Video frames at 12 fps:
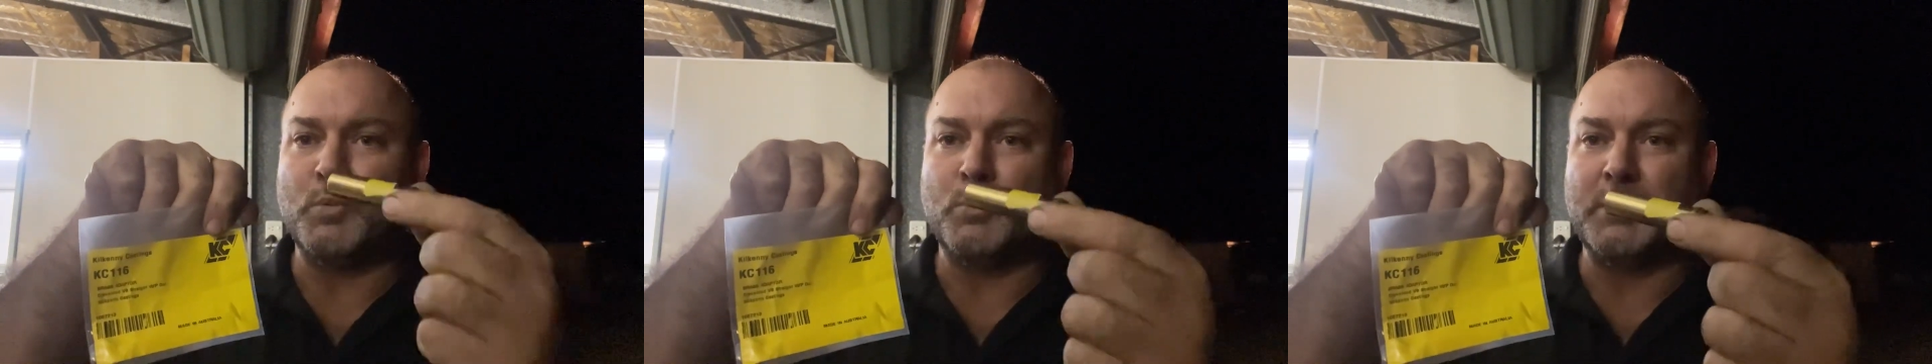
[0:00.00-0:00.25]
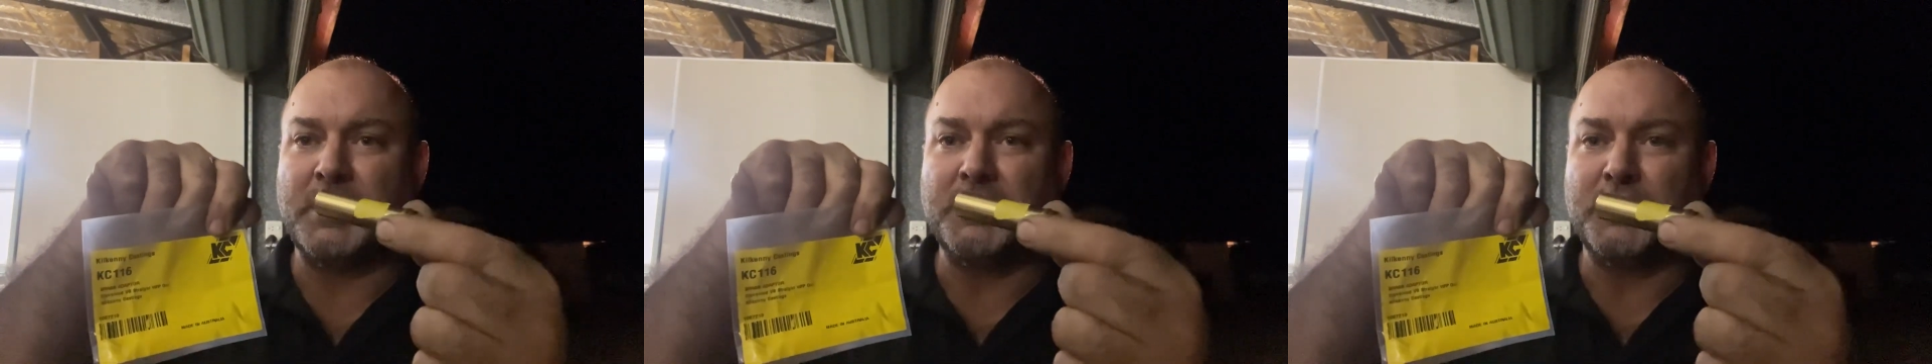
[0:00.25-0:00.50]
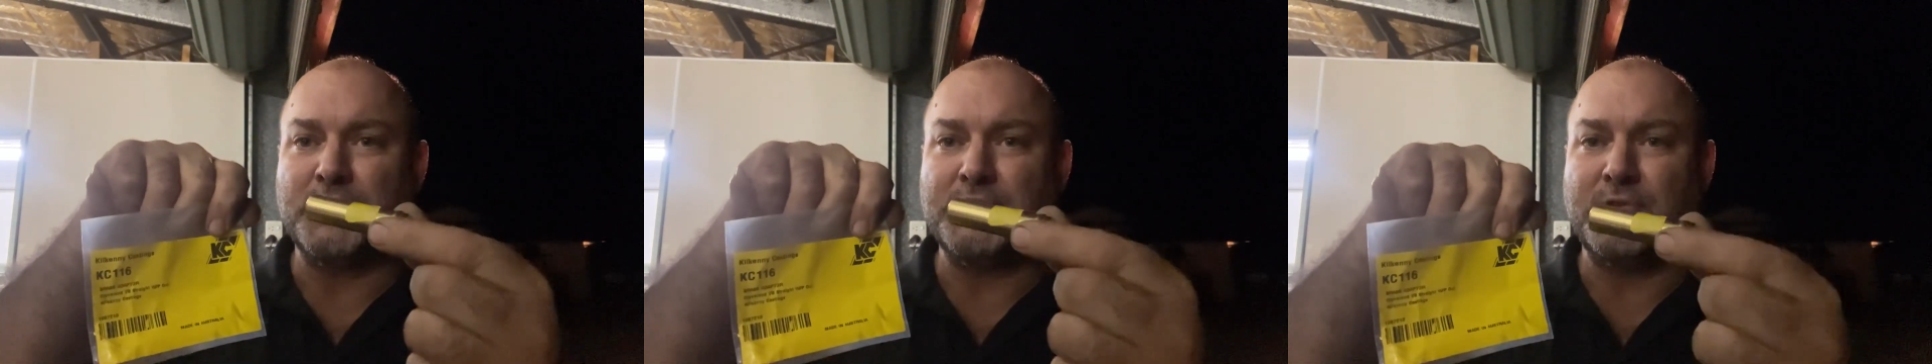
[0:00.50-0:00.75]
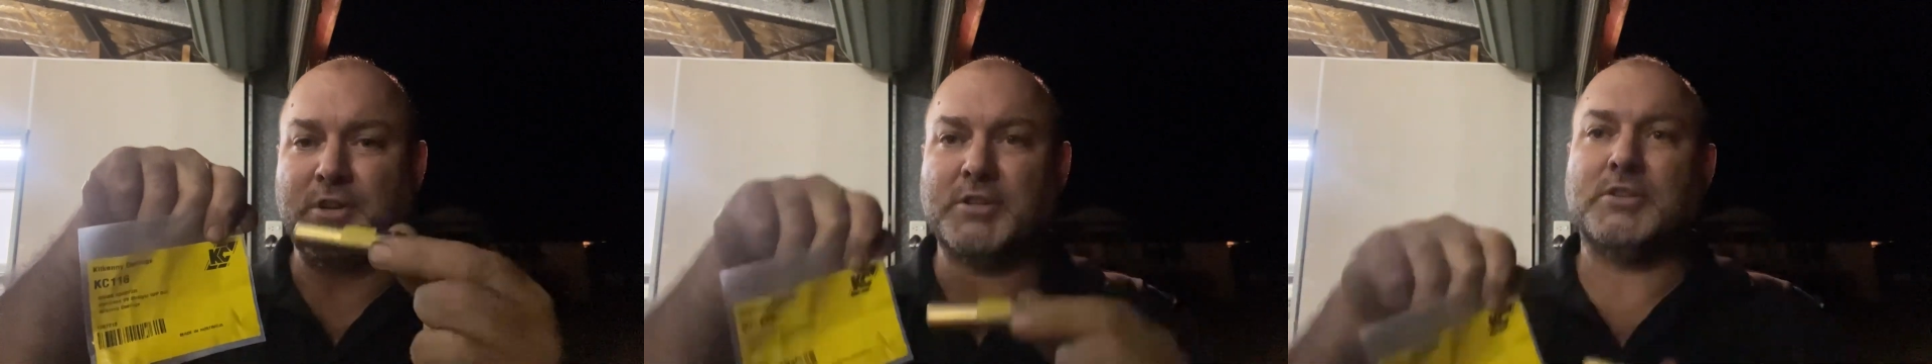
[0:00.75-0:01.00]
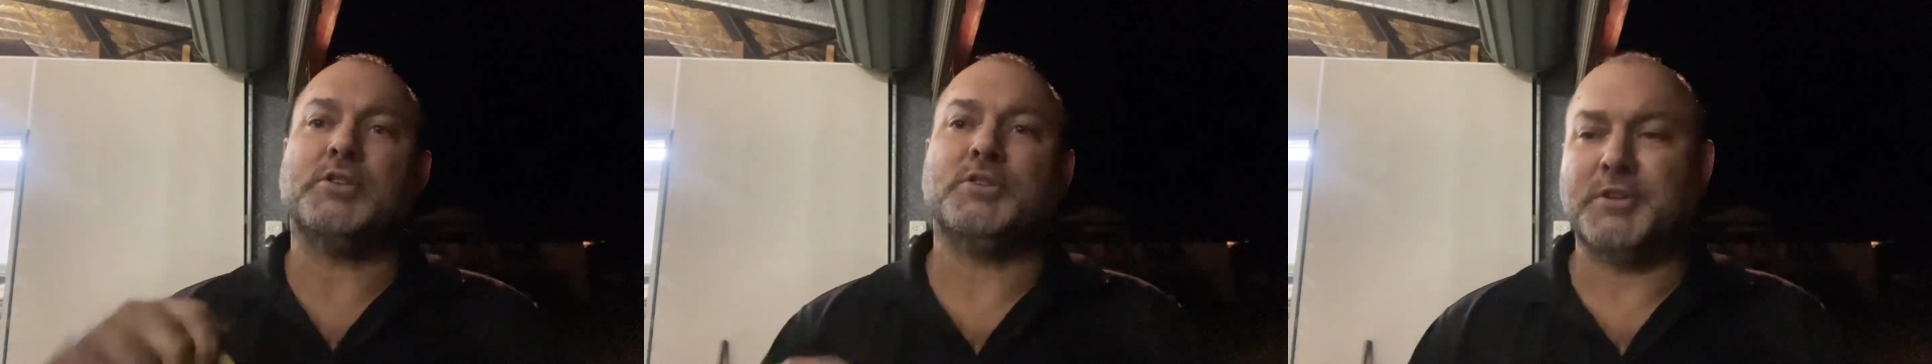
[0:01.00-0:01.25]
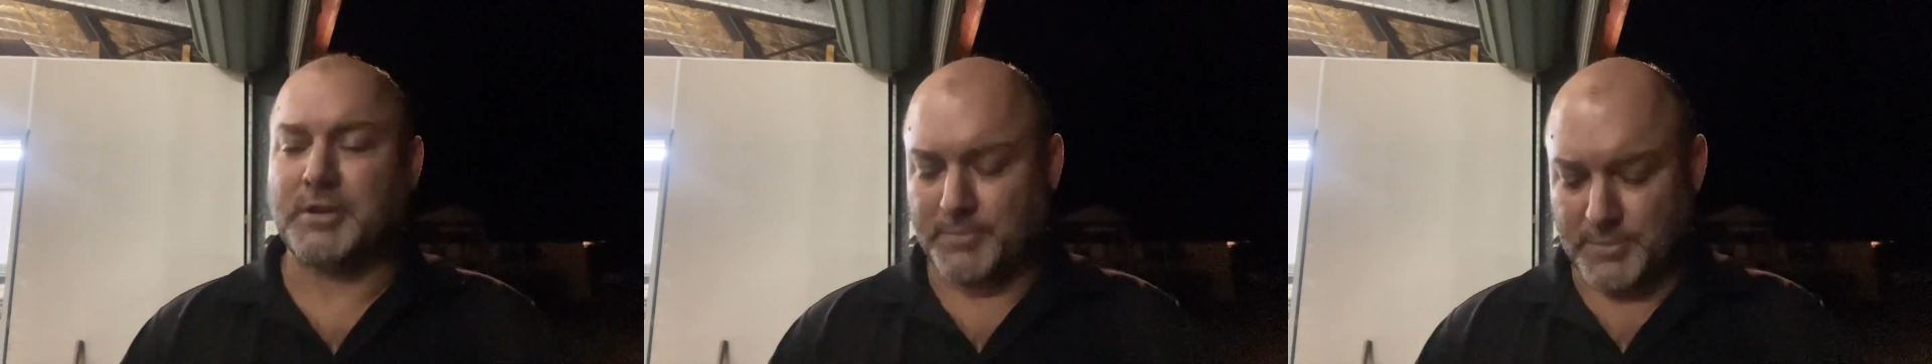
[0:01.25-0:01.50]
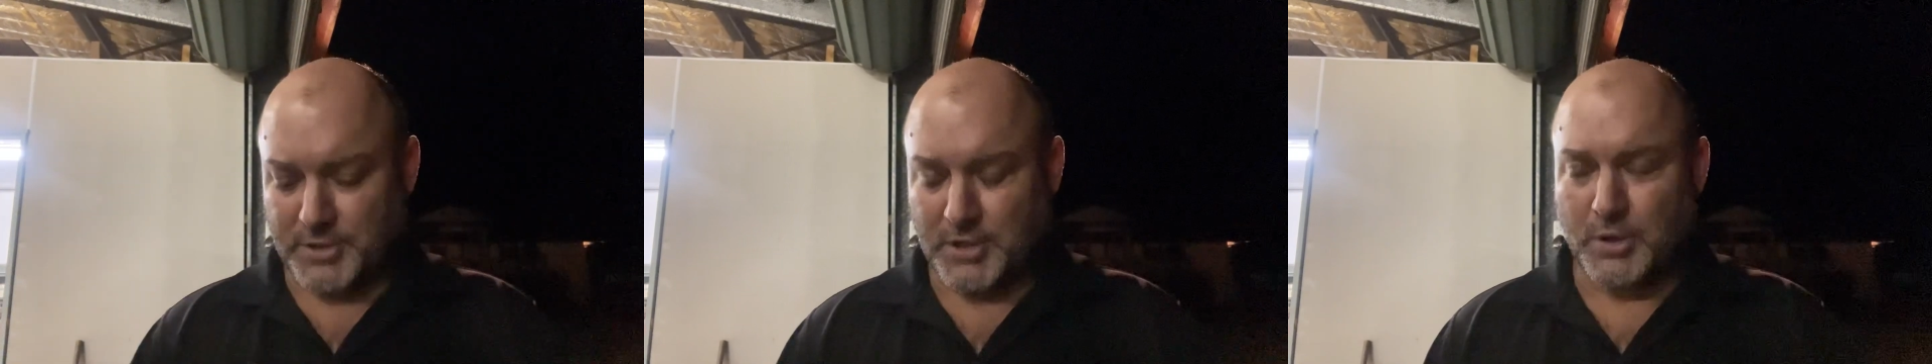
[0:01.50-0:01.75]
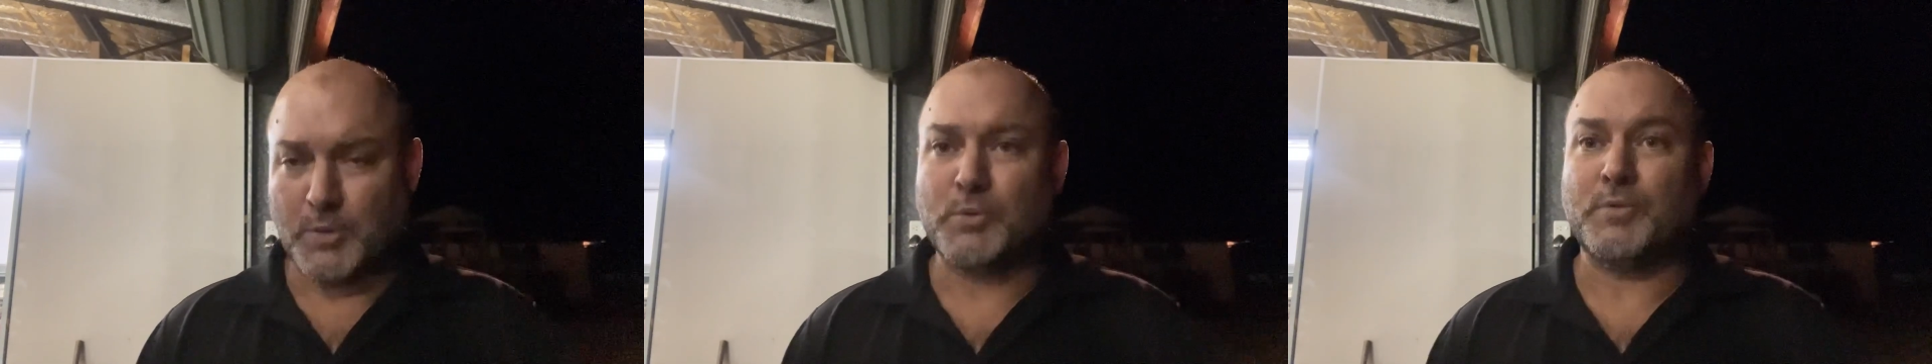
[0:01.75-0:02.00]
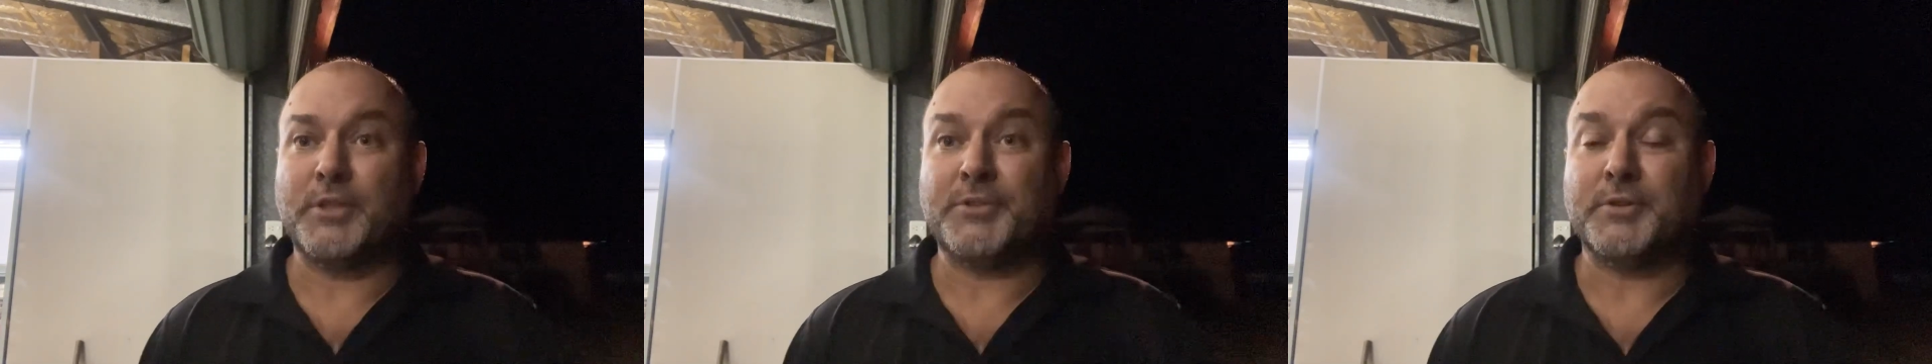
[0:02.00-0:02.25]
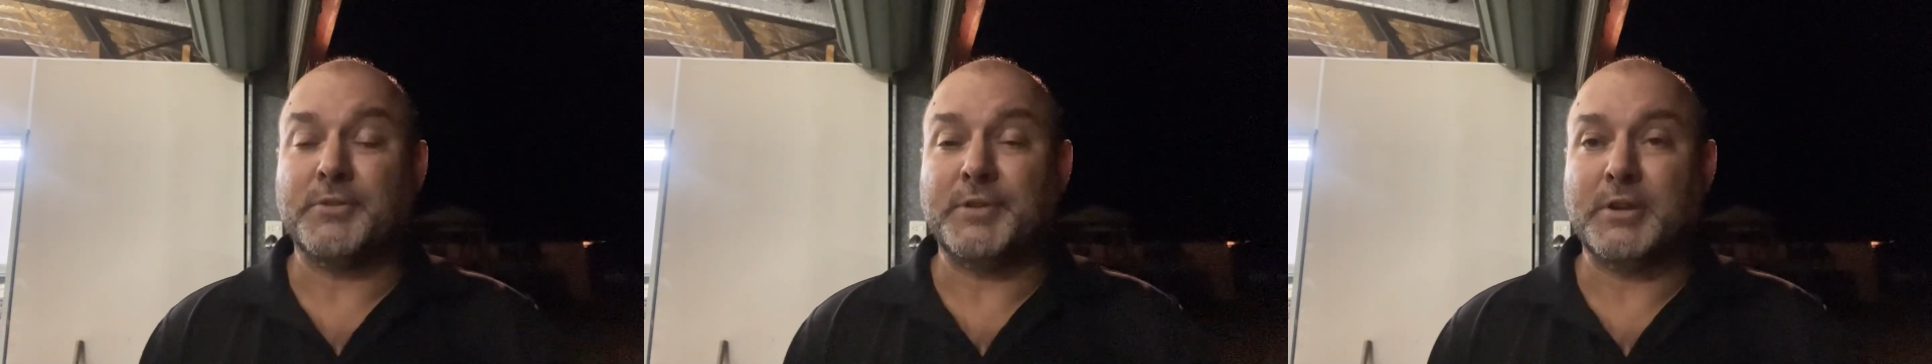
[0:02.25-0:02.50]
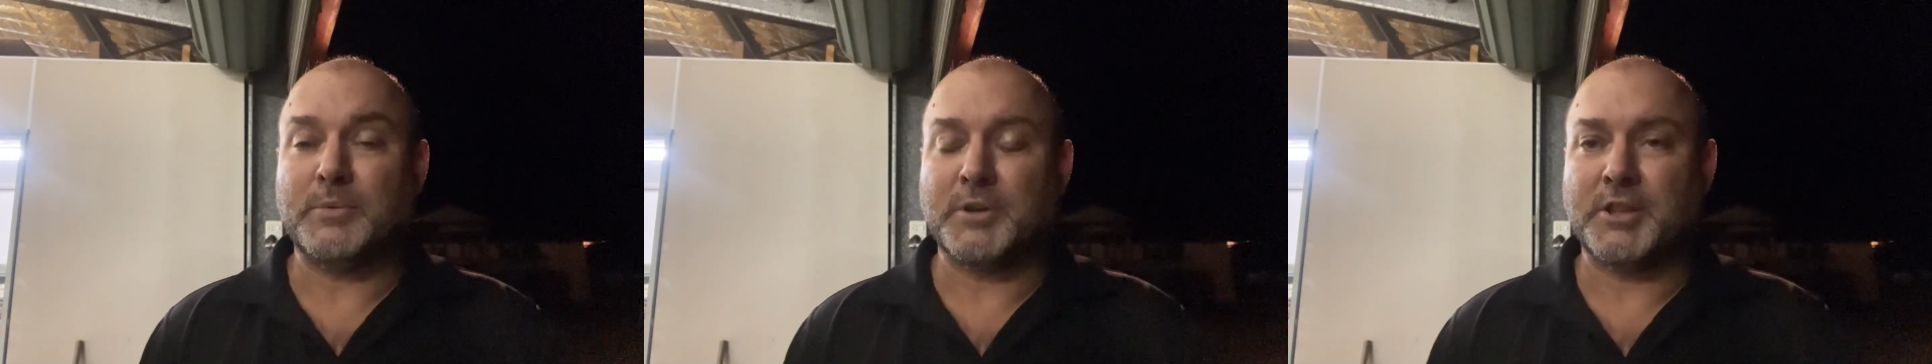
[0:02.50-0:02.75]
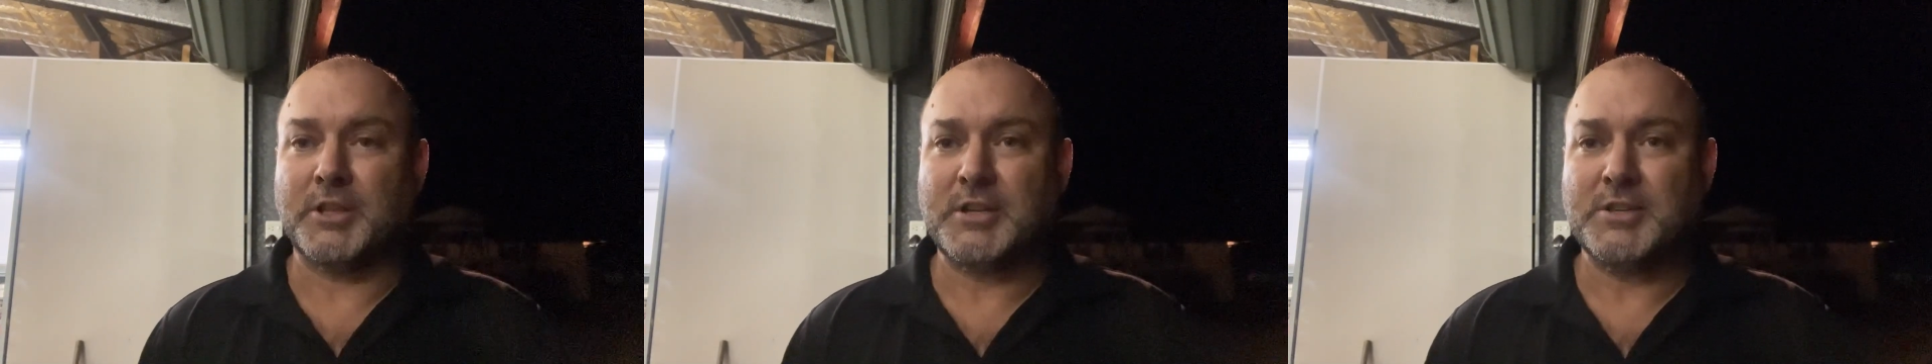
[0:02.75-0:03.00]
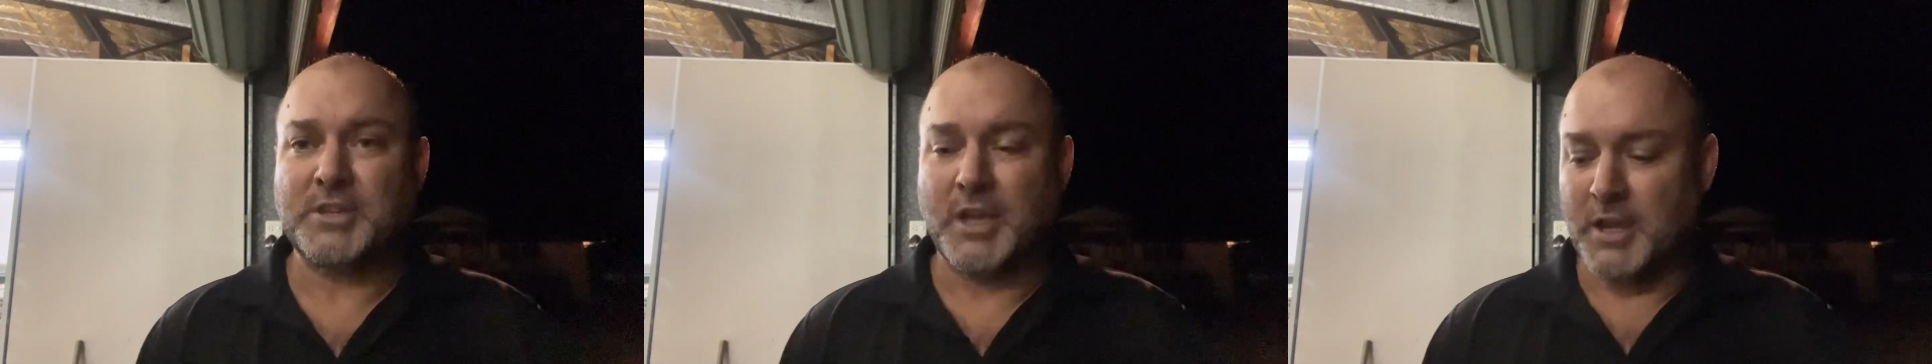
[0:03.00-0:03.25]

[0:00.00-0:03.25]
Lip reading: heater hose fitting turned up, so we'll run through fitting one of these.